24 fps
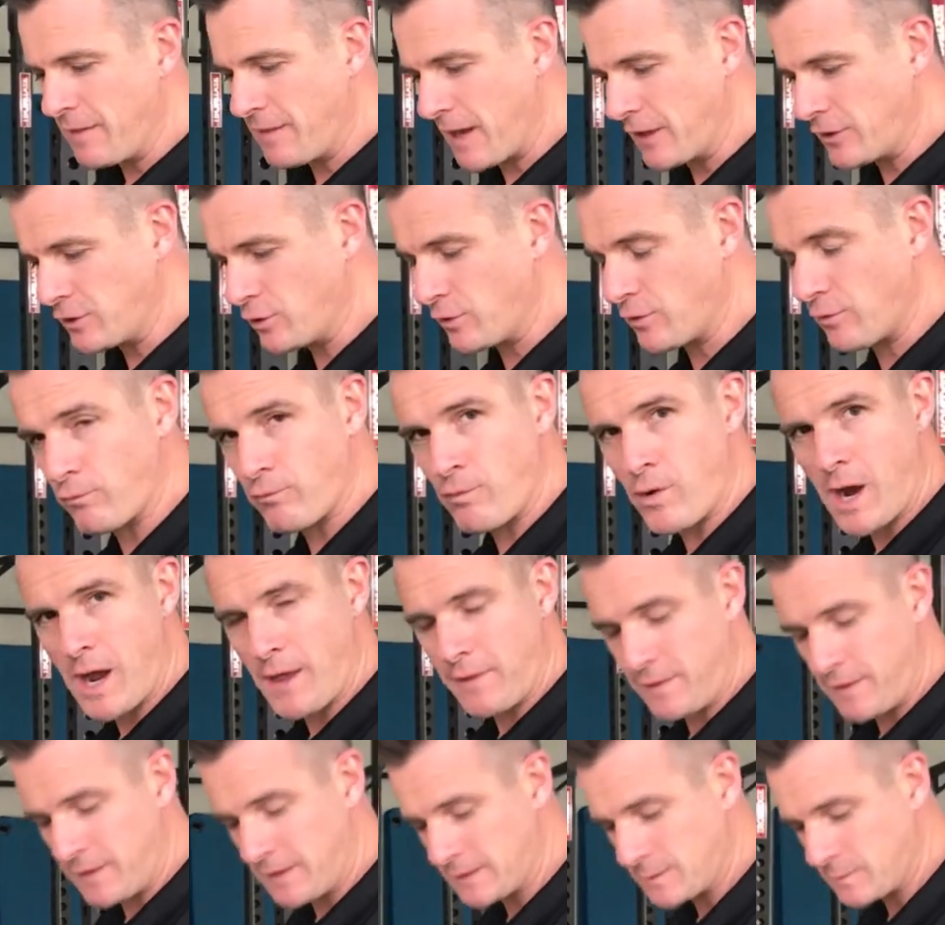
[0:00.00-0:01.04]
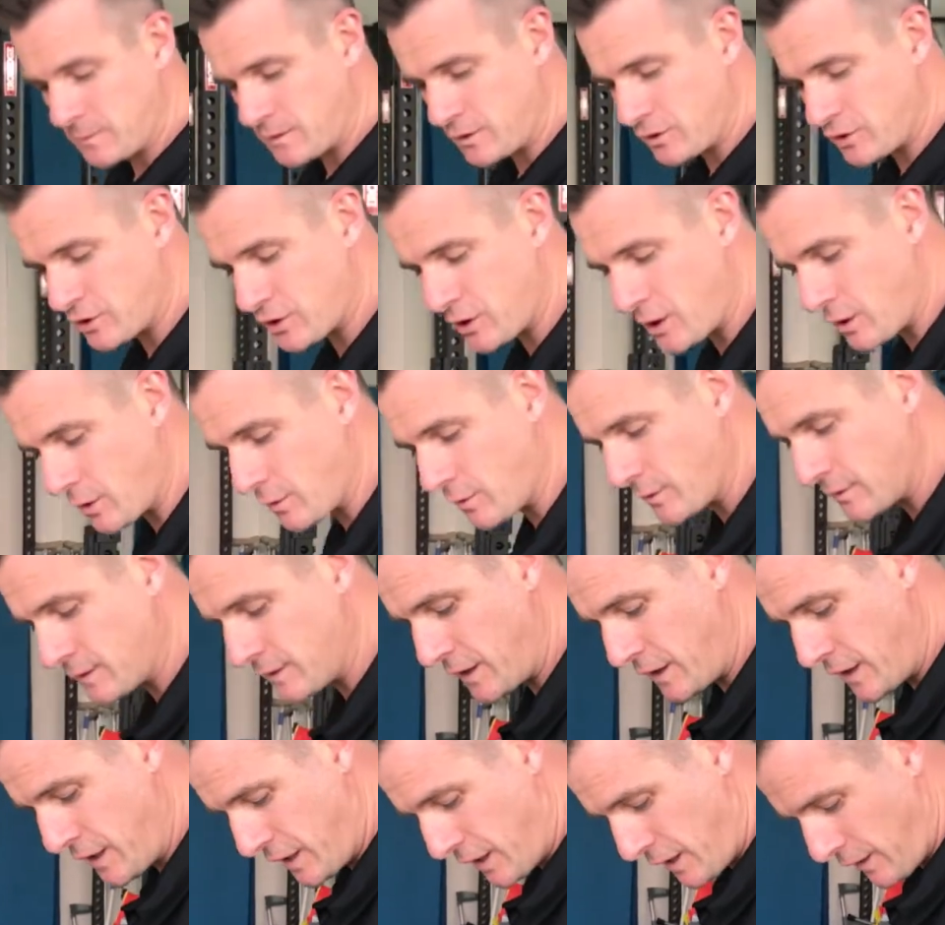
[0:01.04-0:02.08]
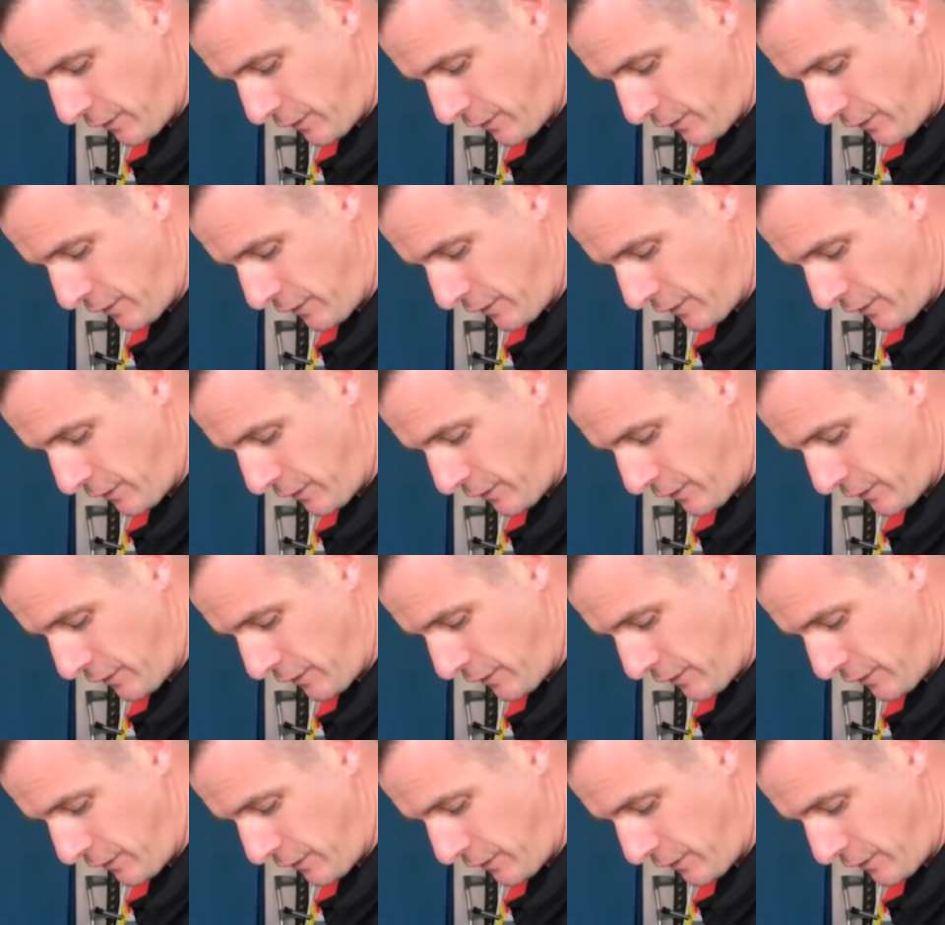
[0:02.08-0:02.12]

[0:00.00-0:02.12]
they do the right things with the shoulders,